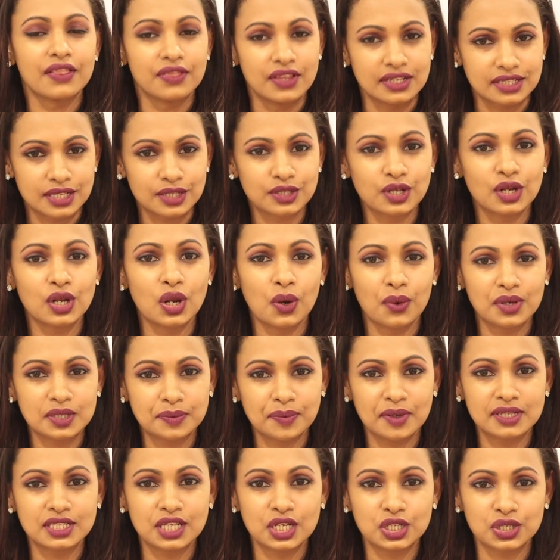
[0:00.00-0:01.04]
This is the
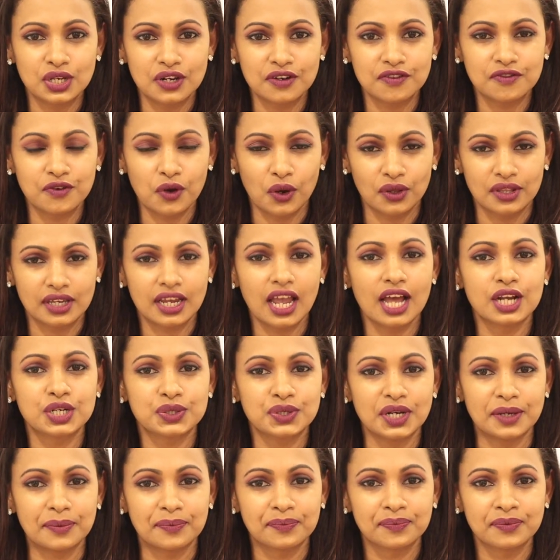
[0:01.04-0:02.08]
lowest position for the
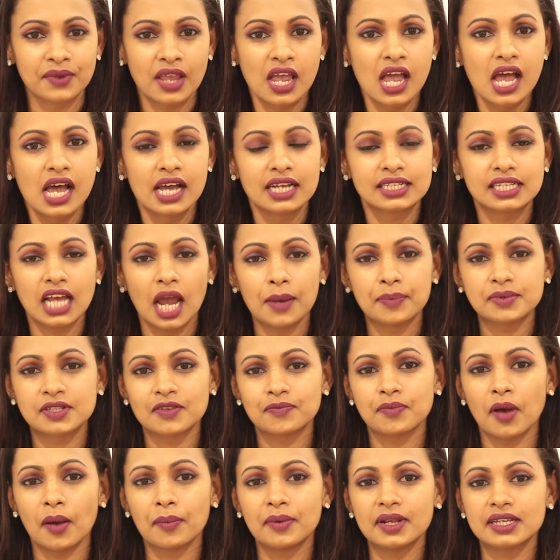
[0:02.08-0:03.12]
country. Types
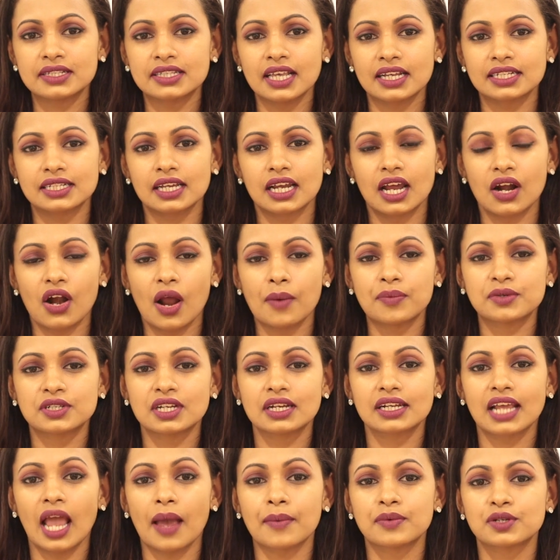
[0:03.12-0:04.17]
of public sector
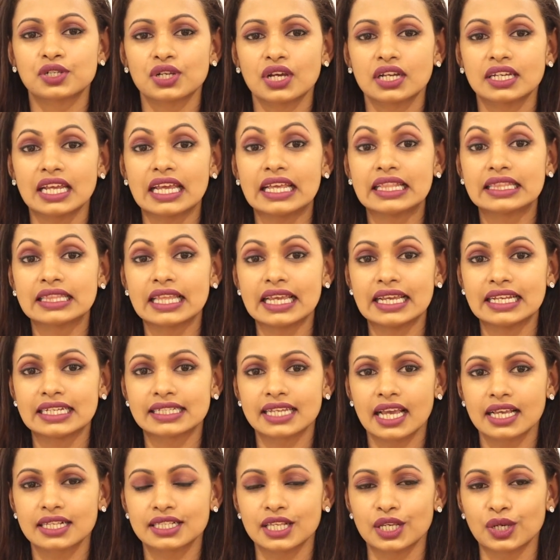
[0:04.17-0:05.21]
corruption captured in the
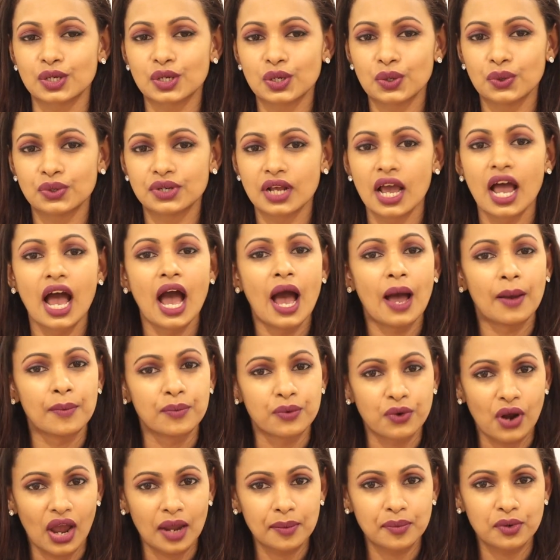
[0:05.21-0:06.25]
index include
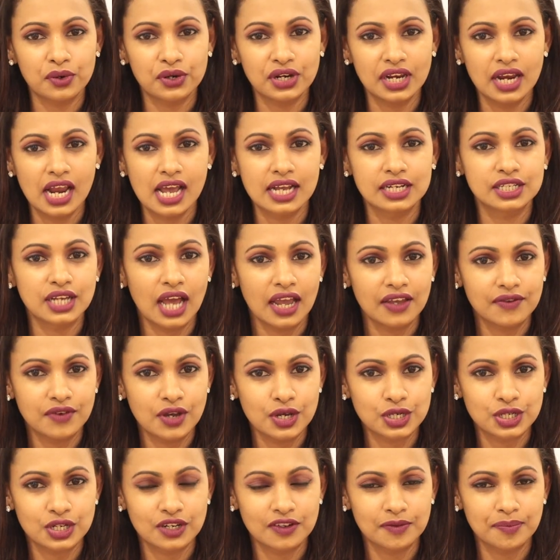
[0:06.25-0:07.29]
bribery,
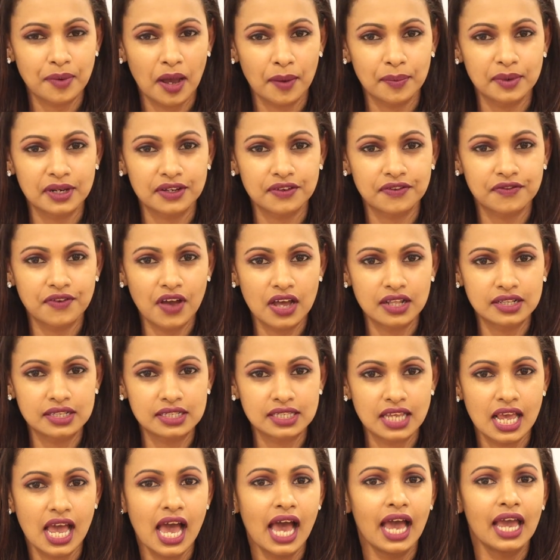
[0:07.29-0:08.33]
diversion of public
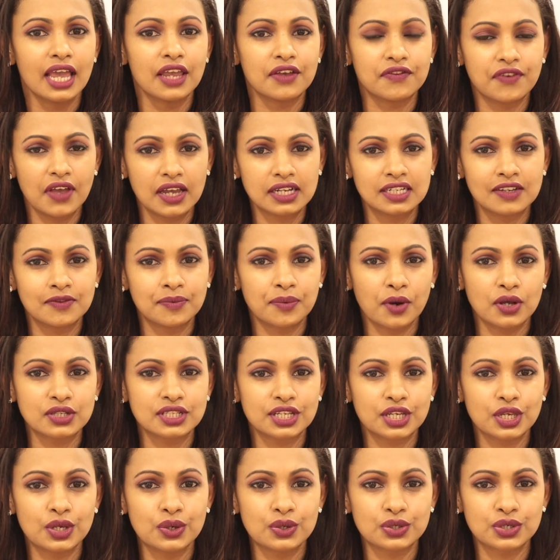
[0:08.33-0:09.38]
funds, effective
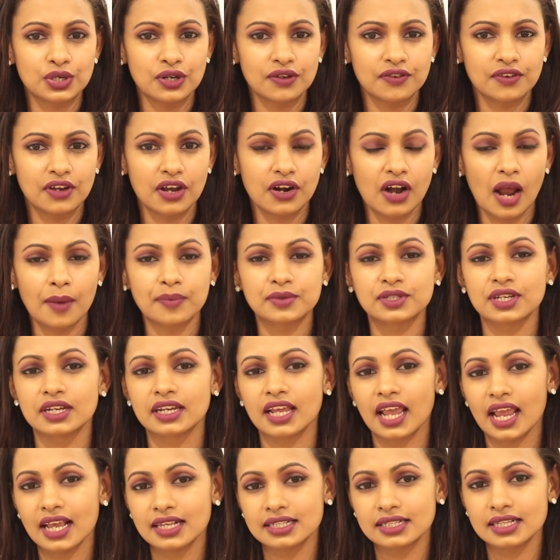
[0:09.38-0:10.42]
prosecution of
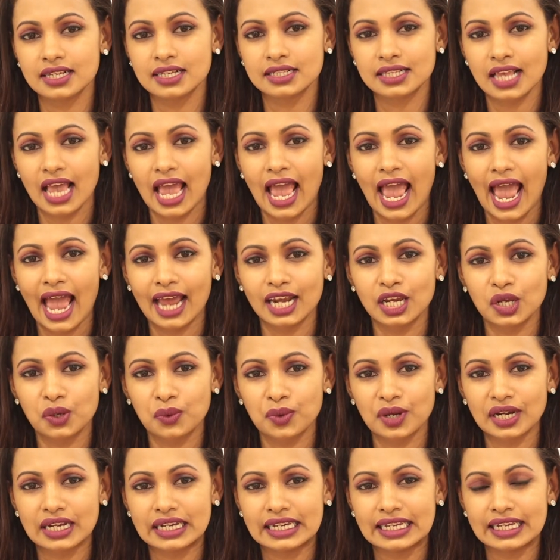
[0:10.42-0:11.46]
corruption cases,
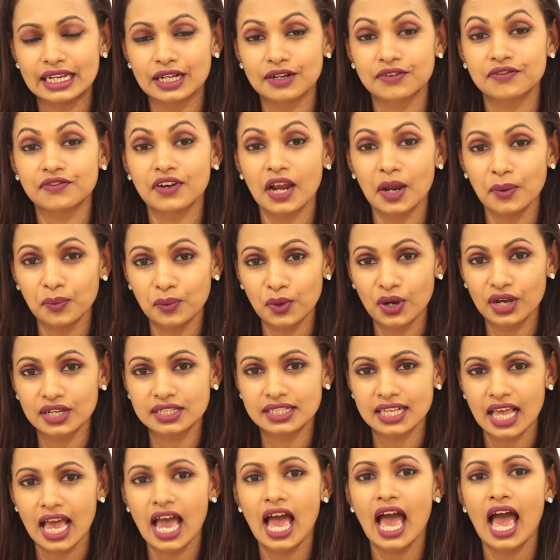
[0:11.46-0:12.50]
adequate legal
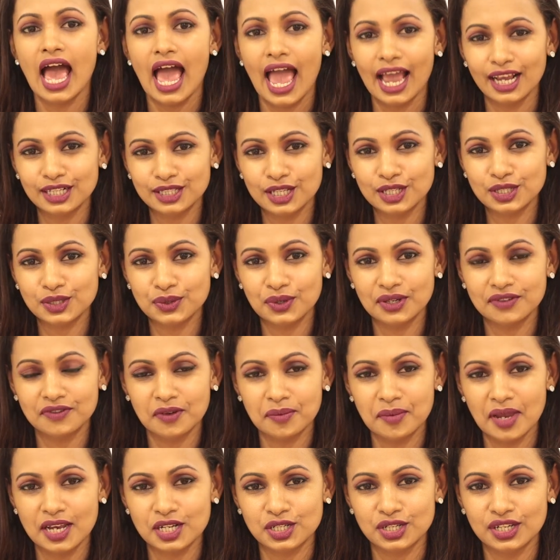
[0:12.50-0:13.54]
frameworks, access to
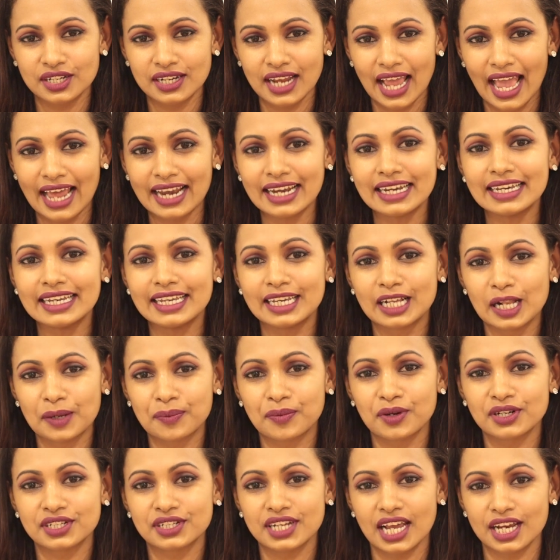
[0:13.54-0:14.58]
information and legal
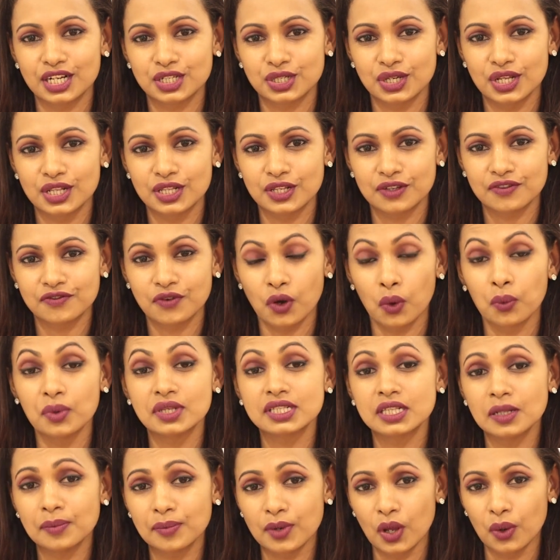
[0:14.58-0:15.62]
protection for
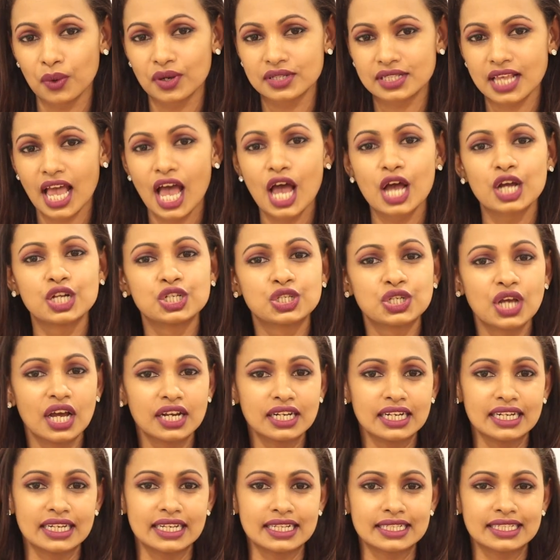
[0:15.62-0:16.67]
whistleblowers,
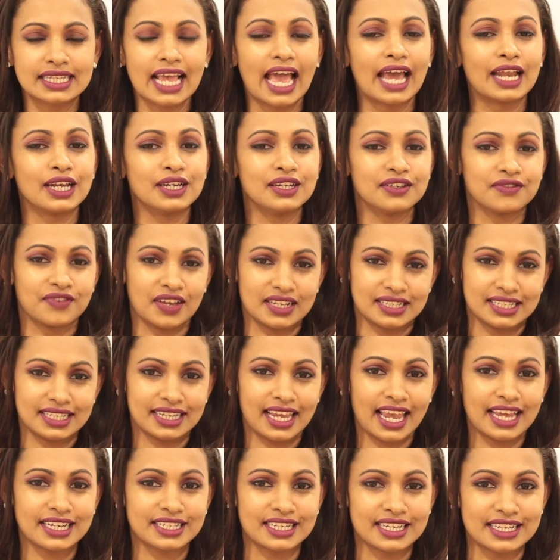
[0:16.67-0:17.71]
journalists and
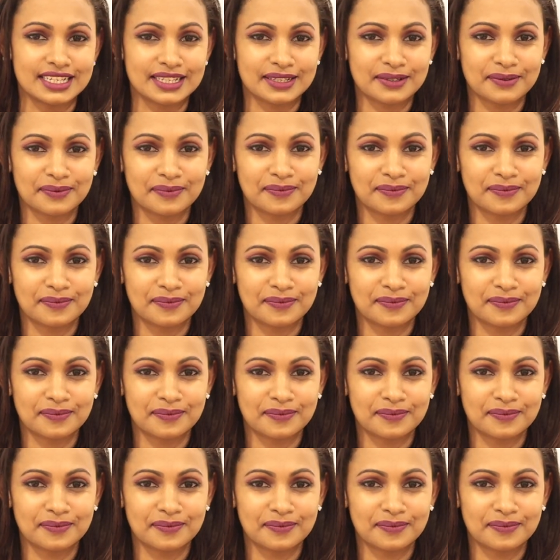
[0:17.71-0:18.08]
investigators.